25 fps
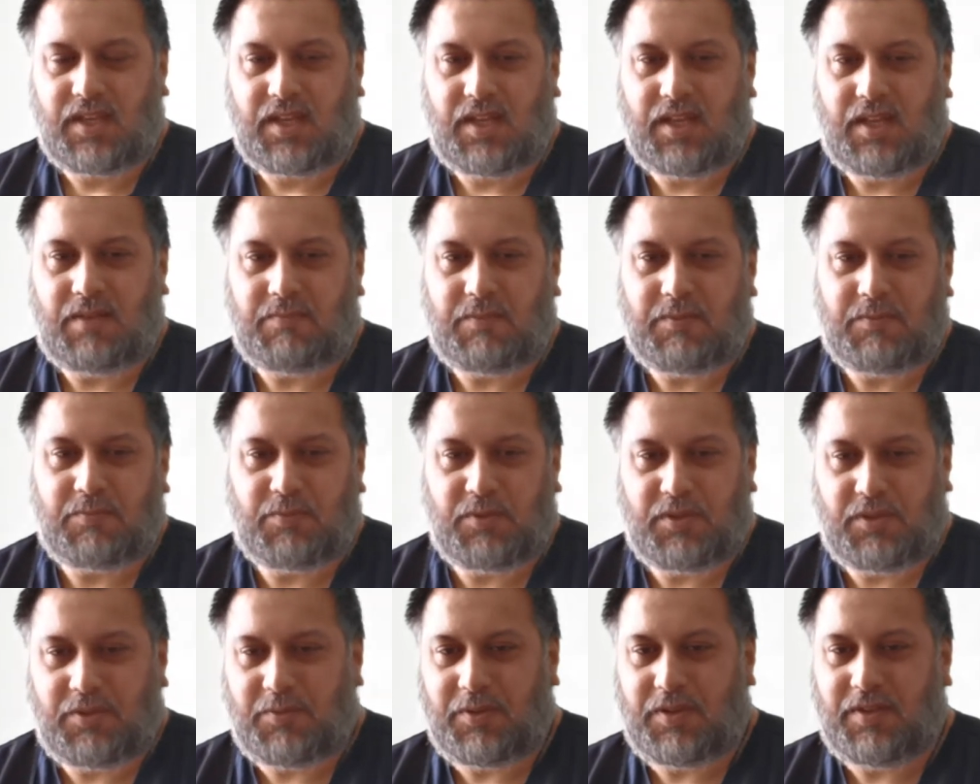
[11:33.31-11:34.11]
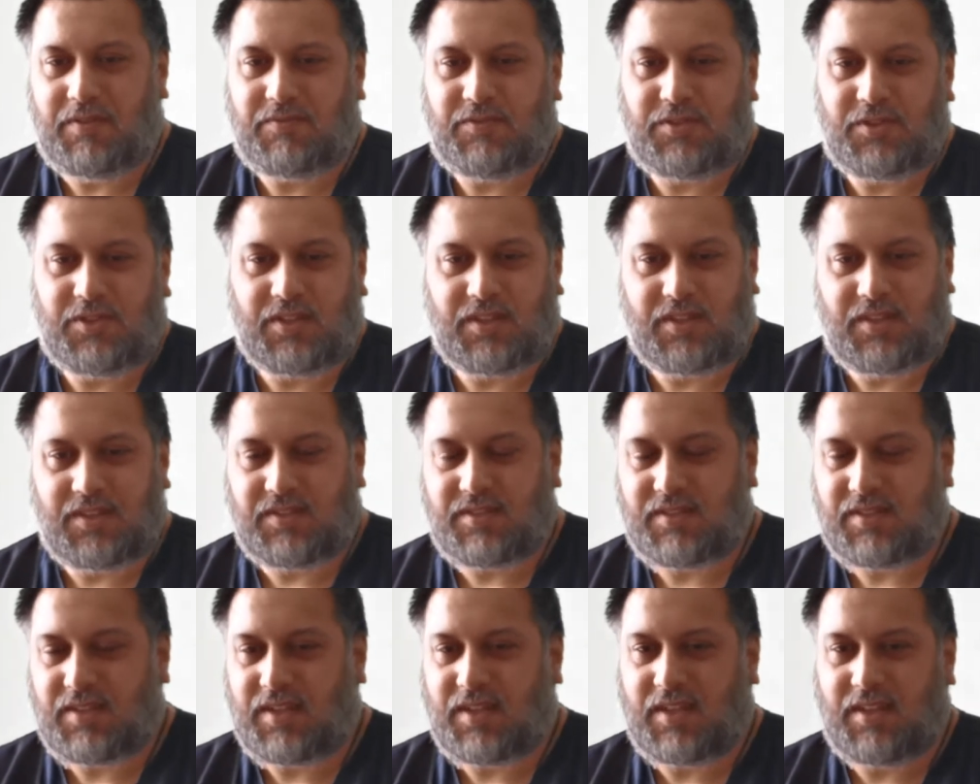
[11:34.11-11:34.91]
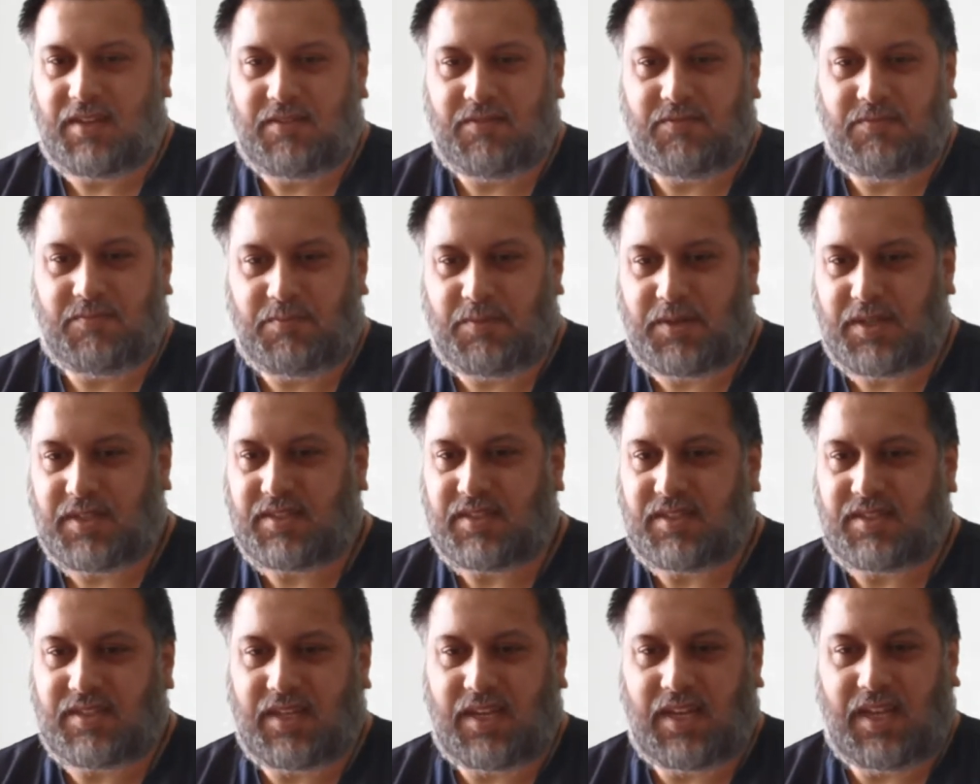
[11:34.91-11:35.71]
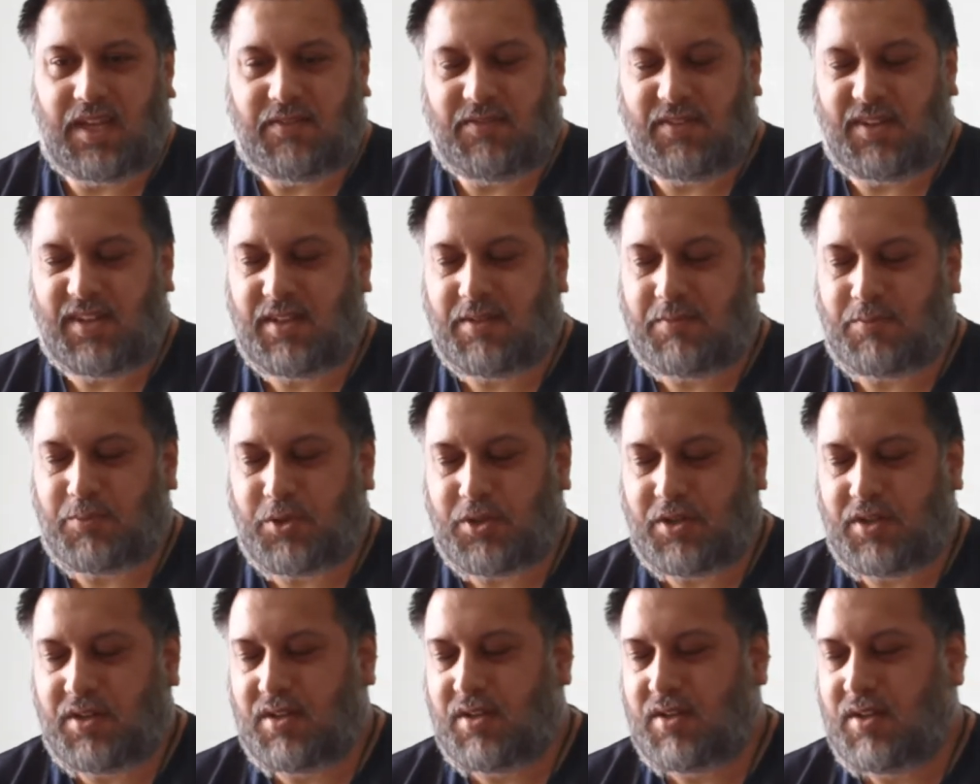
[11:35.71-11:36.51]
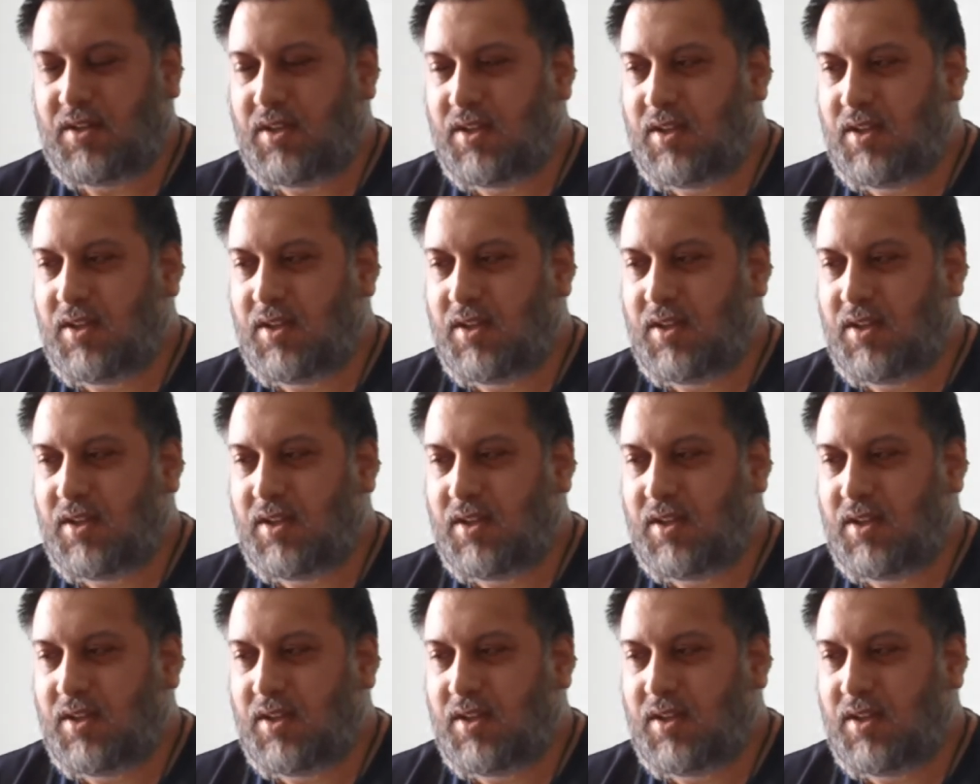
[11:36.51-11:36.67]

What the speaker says: come up with a way of doing this that kind of brings it to life a little more,